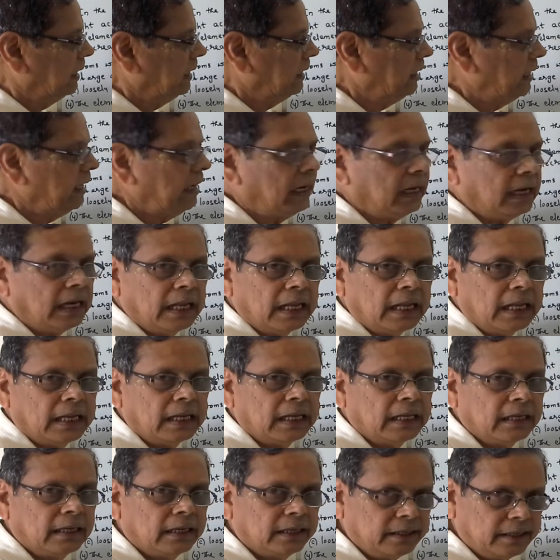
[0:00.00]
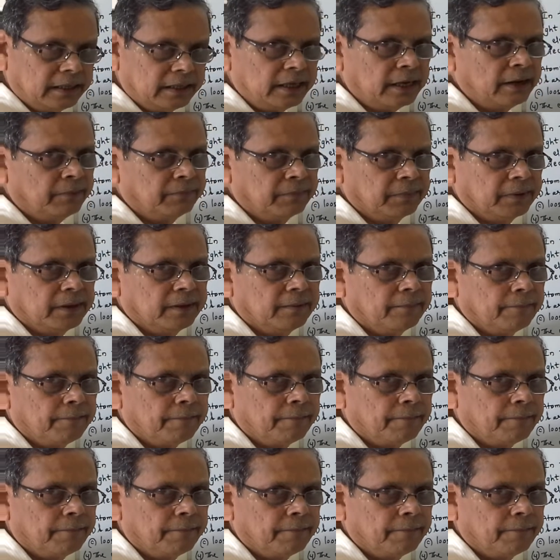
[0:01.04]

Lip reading: unnilenium.